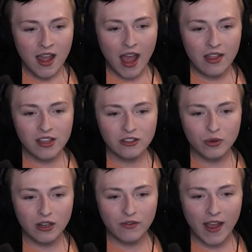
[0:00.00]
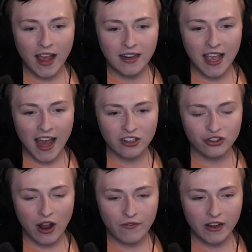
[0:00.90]
and this would have had
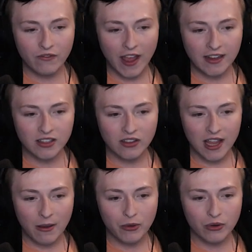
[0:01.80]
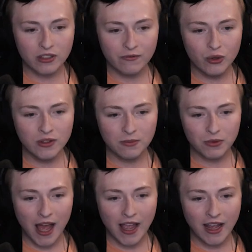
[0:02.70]
catastrophic effects on the Emperor's food
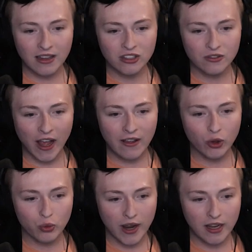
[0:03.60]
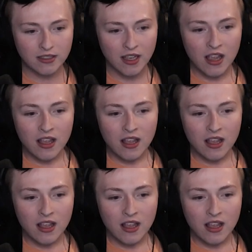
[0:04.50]
supply and survival rate.